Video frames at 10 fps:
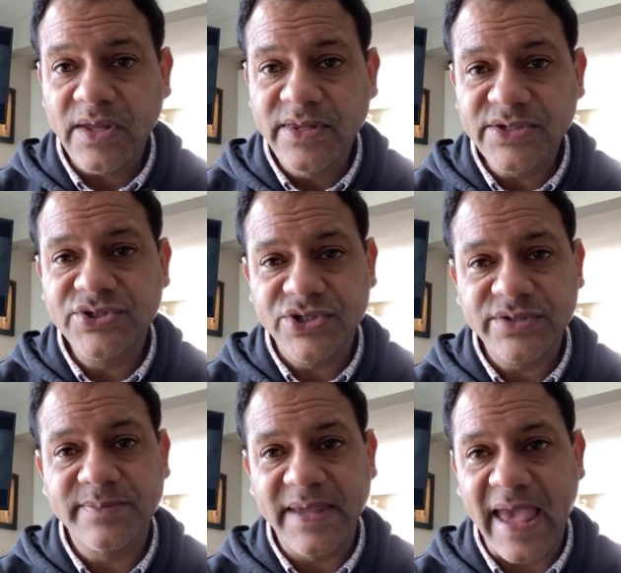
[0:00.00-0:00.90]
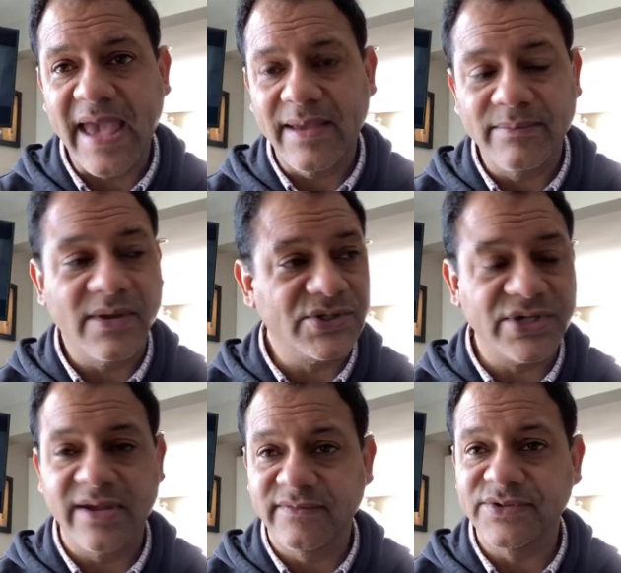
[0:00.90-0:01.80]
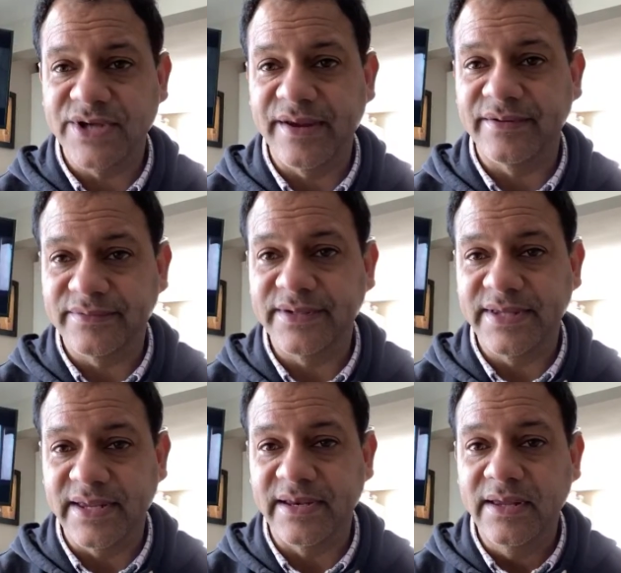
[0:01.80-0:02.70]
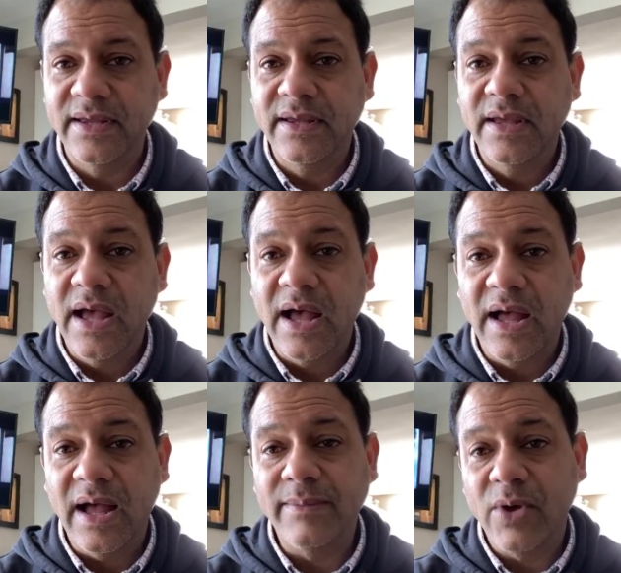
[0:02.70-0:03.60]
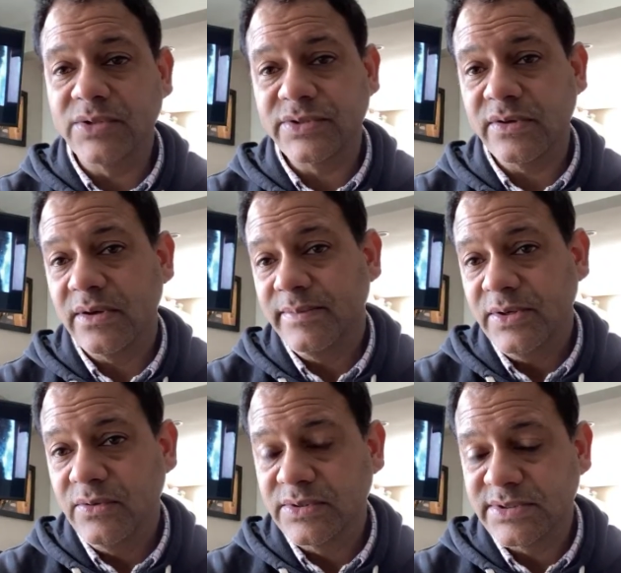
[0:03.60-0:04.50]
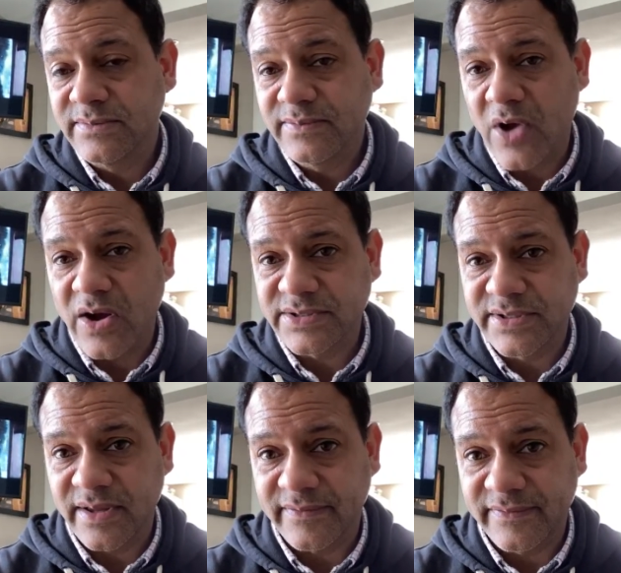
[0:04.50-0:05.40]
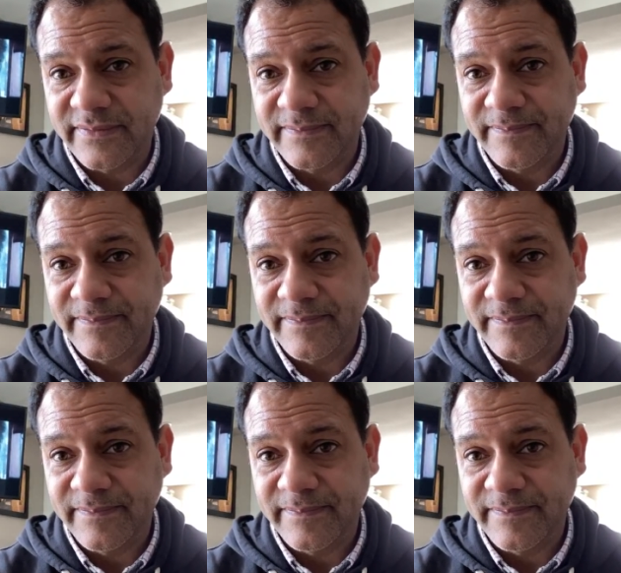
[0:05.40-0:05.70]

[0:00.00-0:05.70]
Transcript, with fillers: This just became a shaving channel. It did. I'm also going to be doing some car stuff.